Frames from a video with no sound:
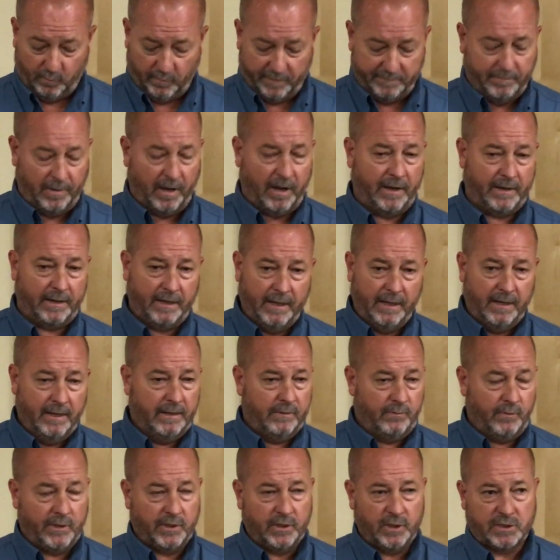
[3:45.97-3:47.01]
We bought
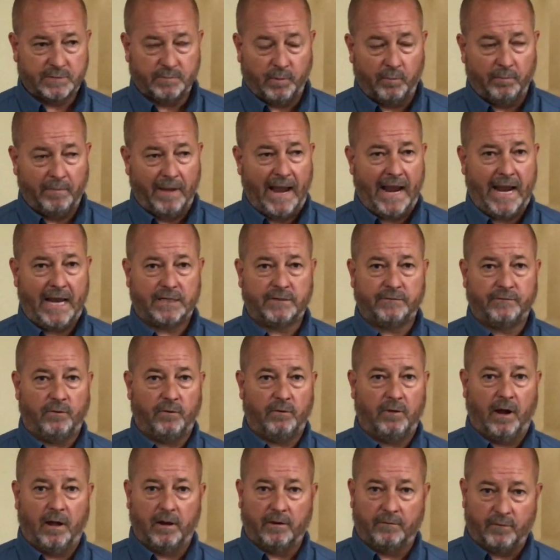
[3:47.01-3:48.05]
reusable masks
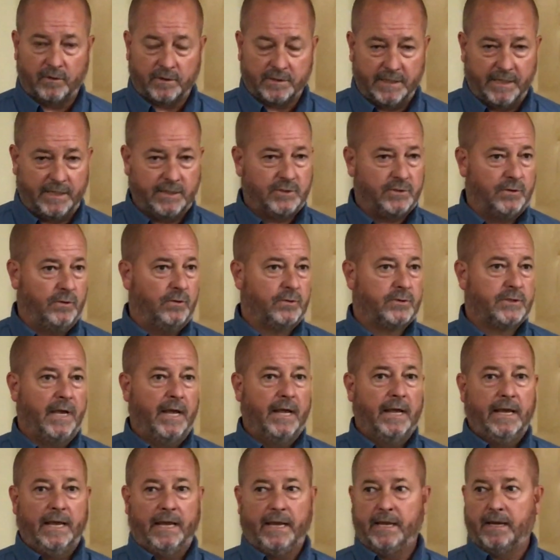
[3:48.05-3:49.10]
for all of our teachers
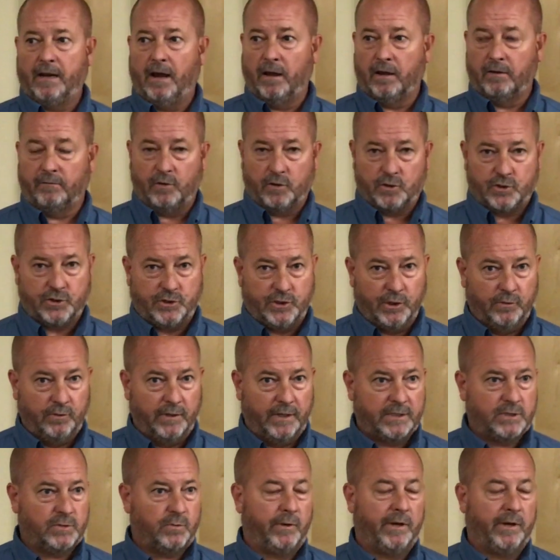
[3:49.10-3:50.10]
and all of our students.